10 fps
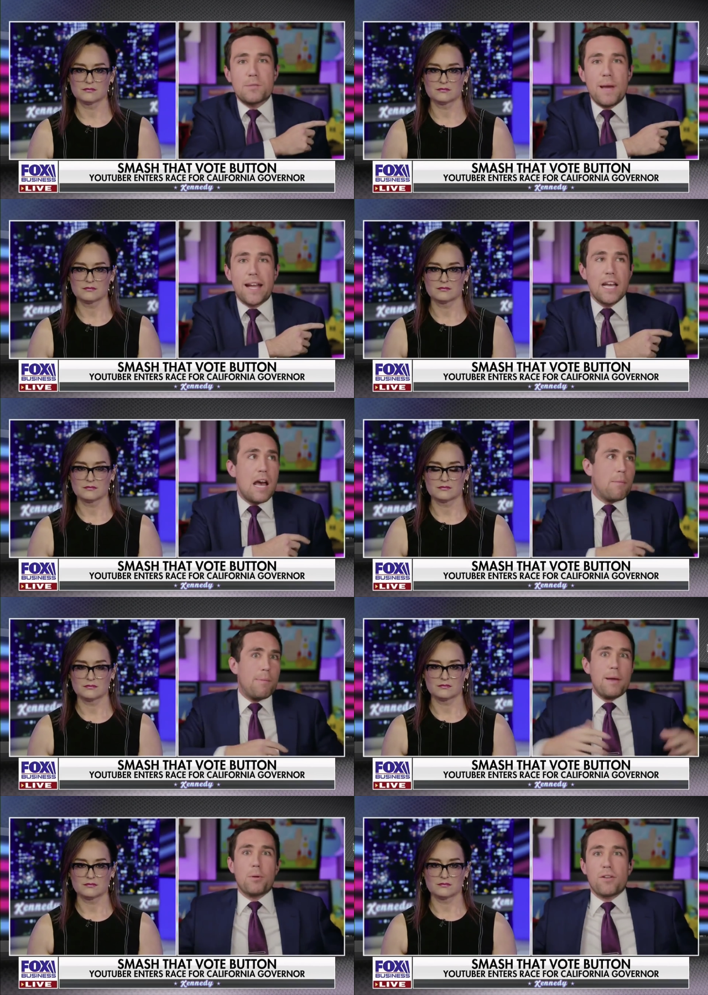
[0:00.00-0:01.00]
Speaker 1: back. But
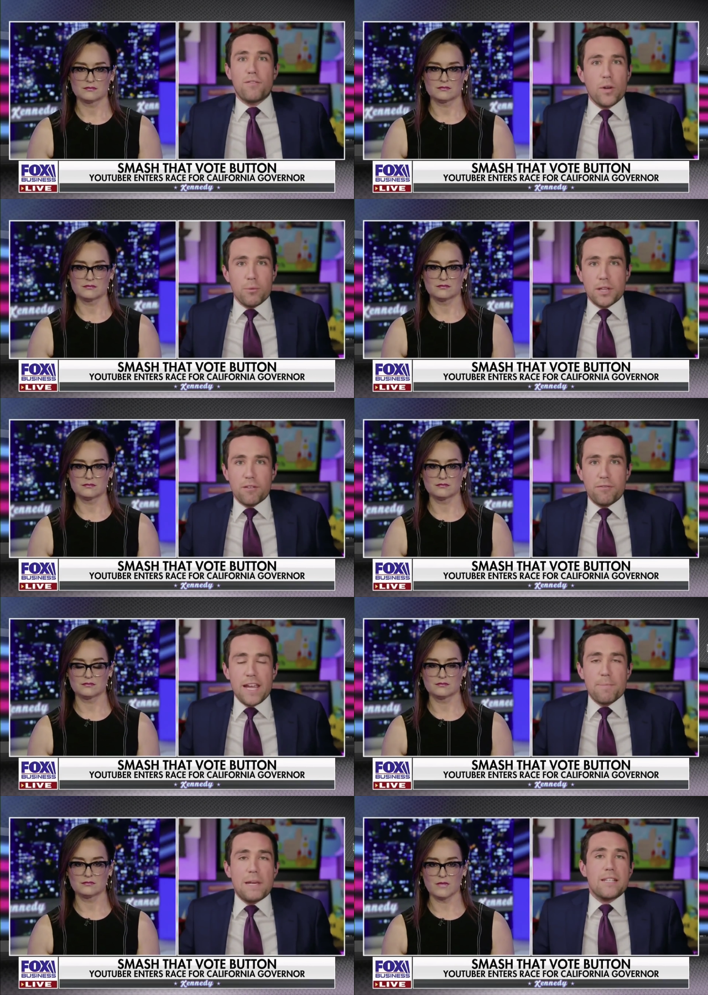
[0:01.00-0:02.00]
people are voting with their
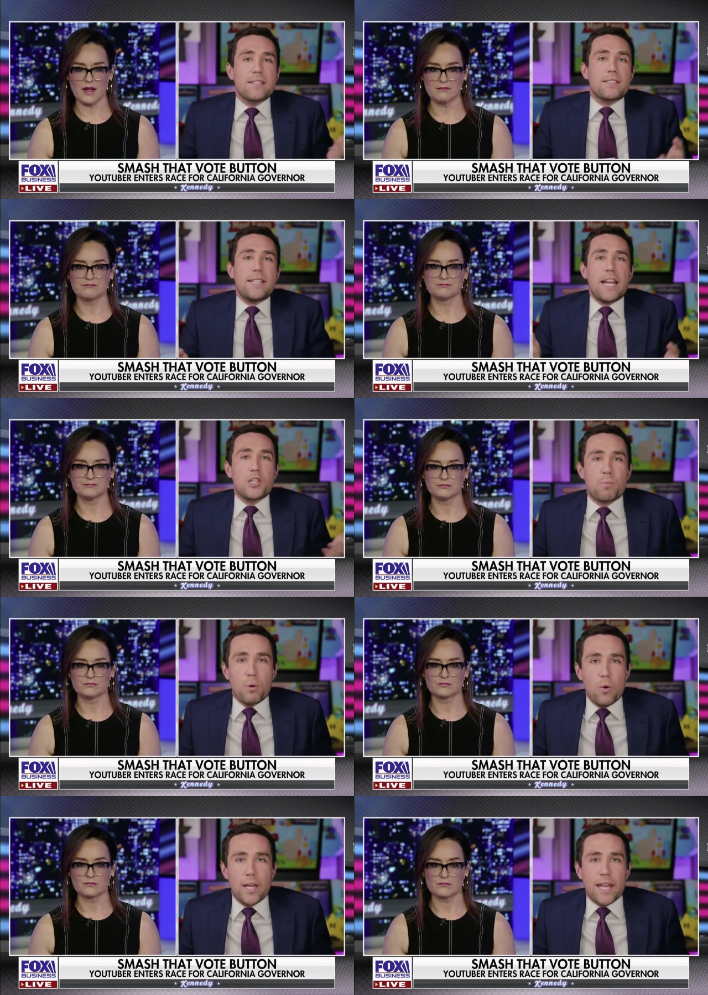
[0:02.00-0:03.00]
feet because yep. the state is
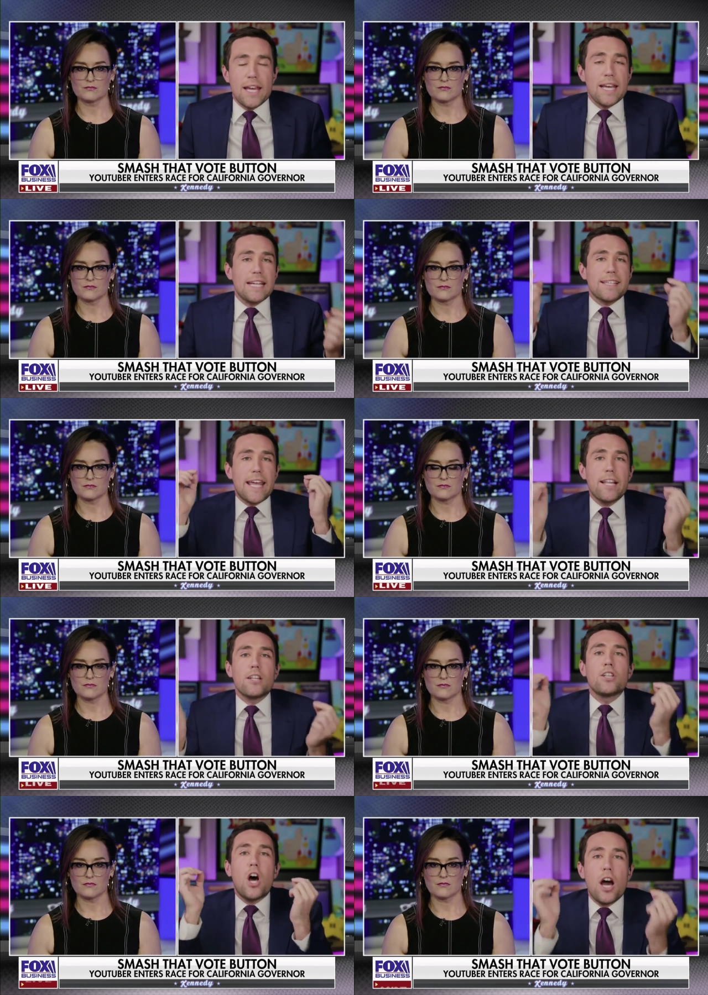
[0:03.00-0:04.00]
broken. It's
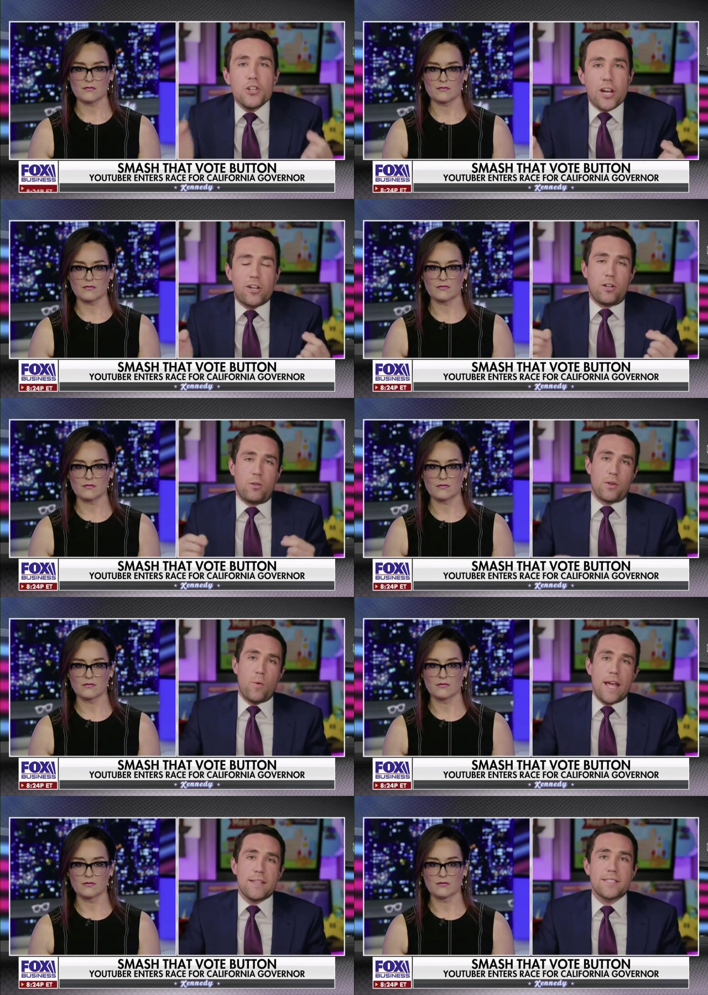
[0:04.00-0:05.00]
illogical the
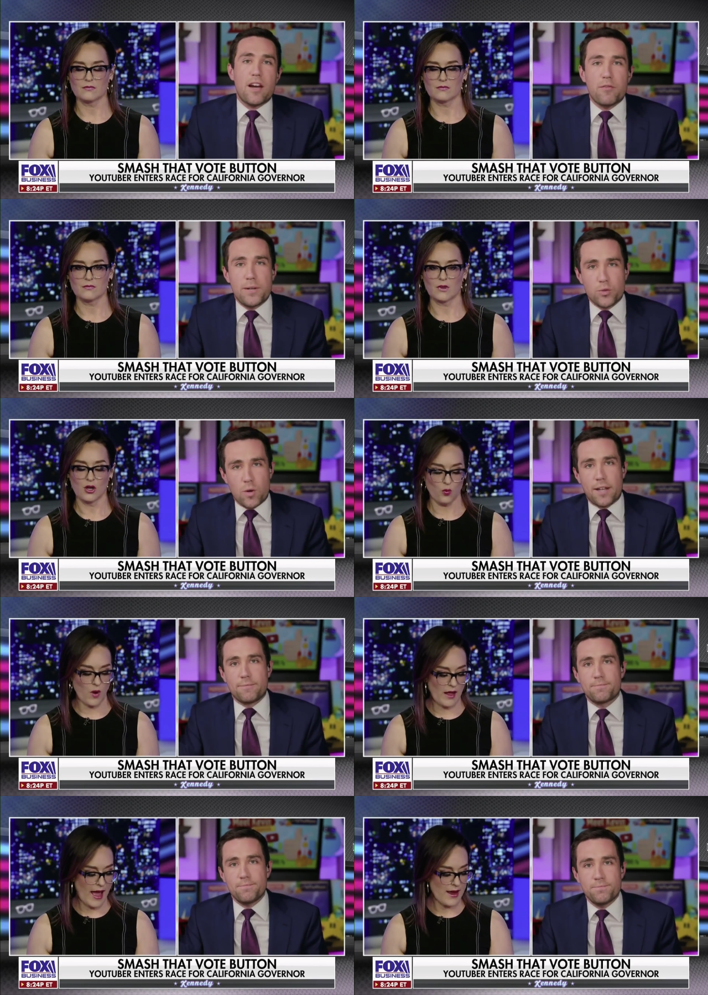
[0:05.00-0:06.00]
way this government is run.
Speaker 2: Well,
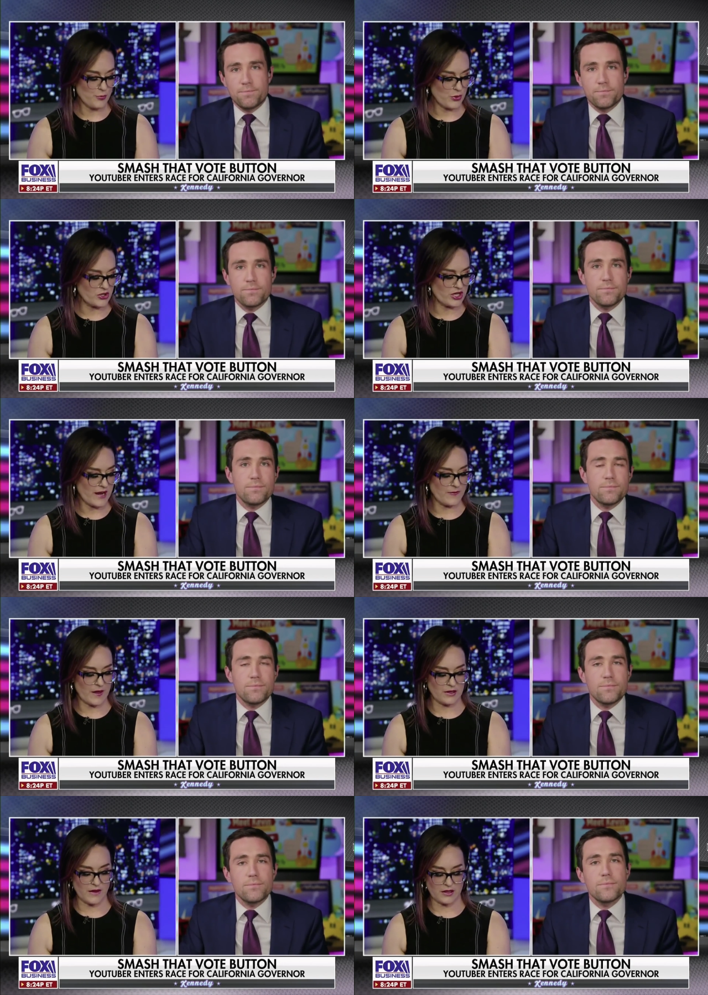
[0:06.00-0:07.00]
I appreciate that,
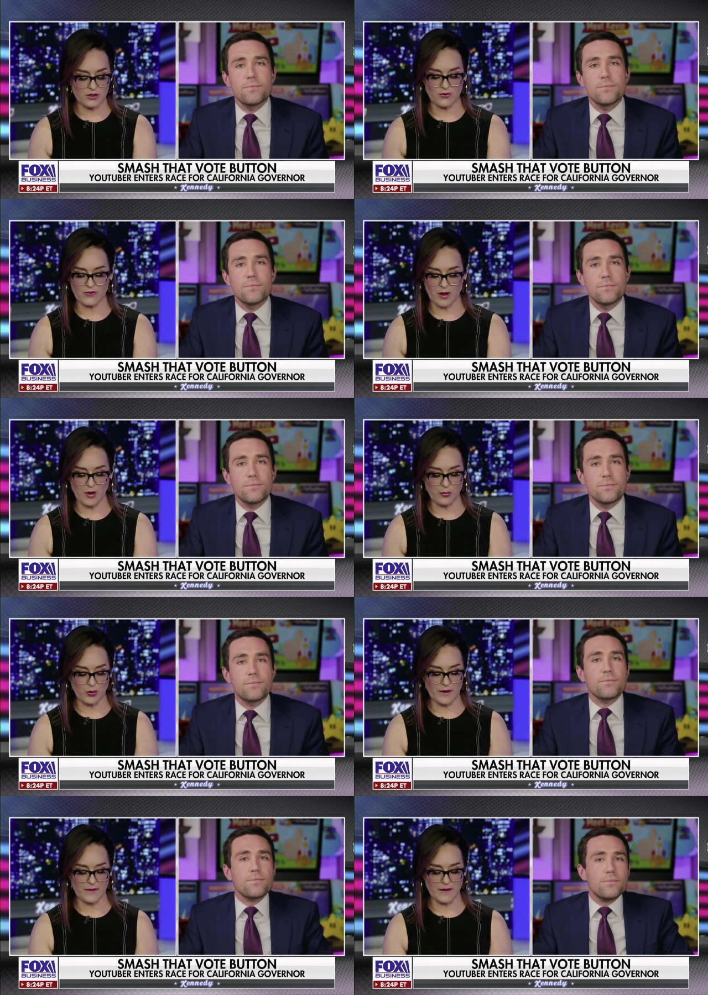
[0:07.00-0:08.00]
that you have come up
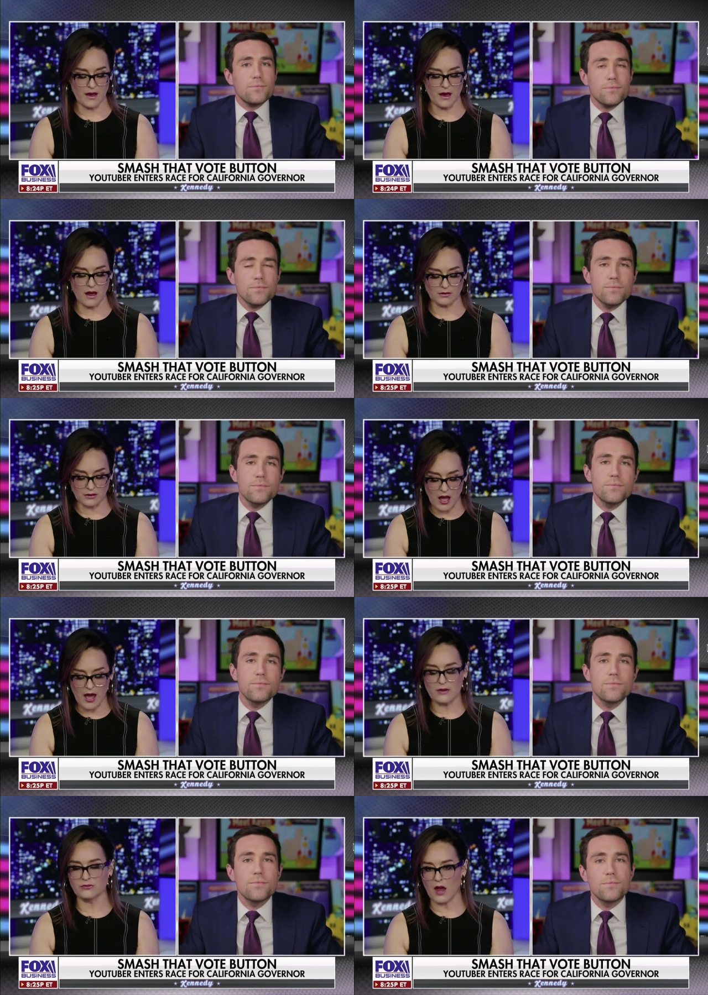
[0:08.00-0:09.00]
with uh, a lot
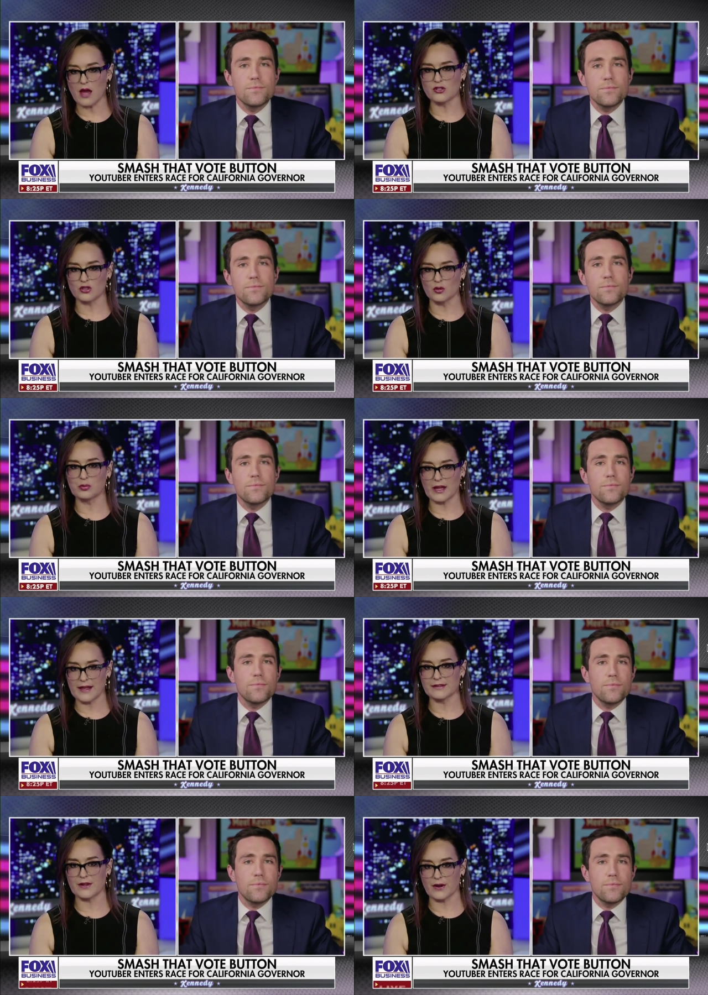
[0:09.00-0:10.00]
of logical plans
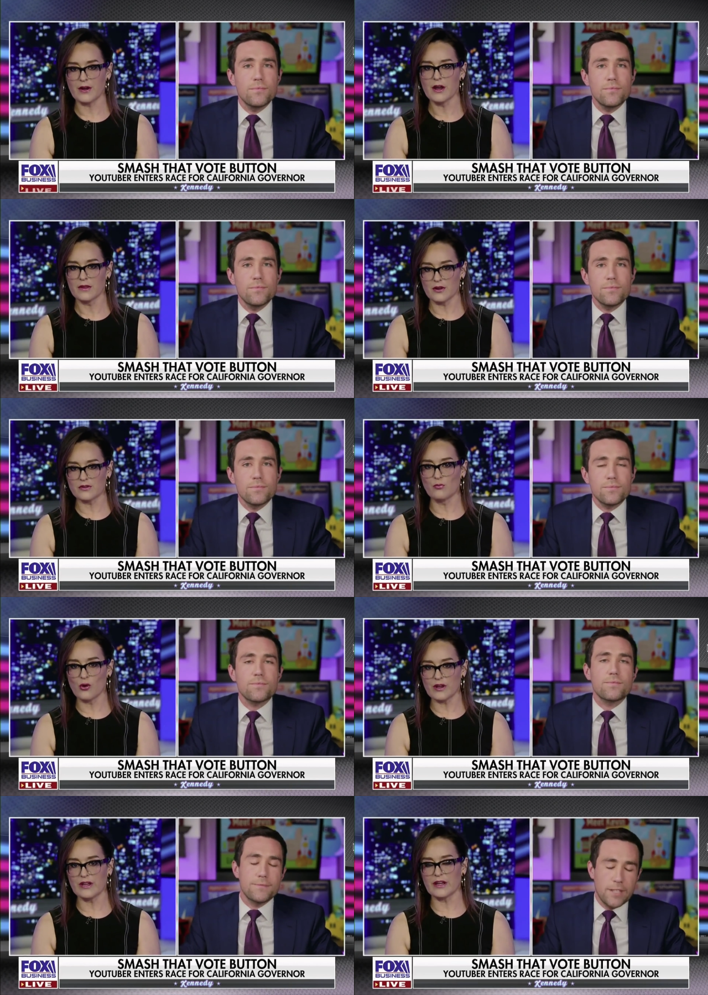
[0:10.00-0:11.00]
here. There's more to
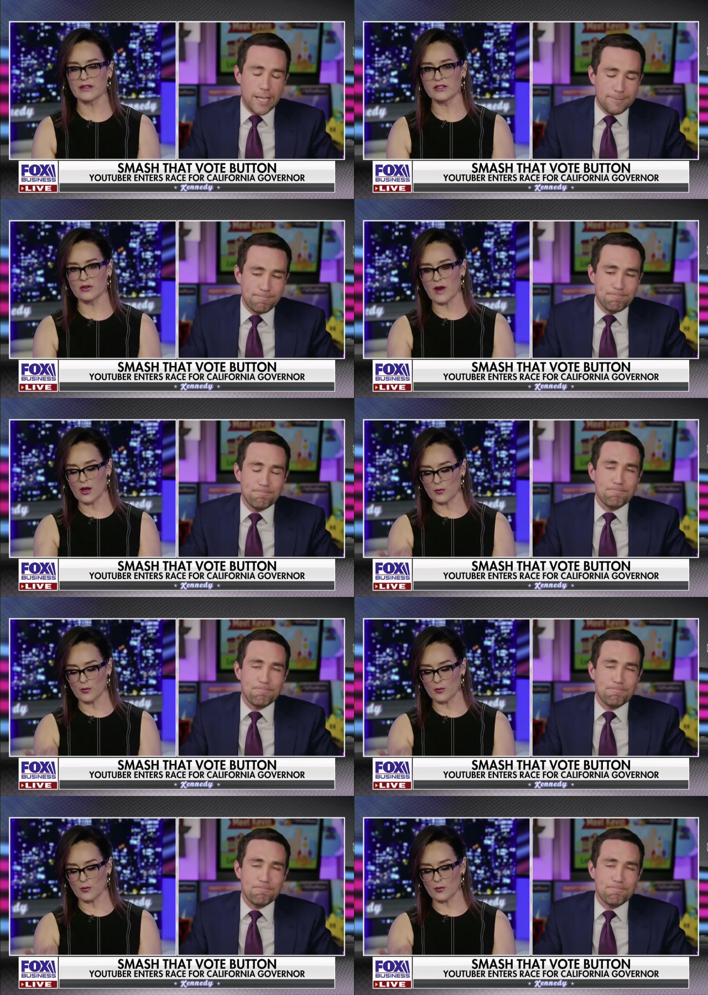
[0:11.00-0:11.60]
dig into. I hope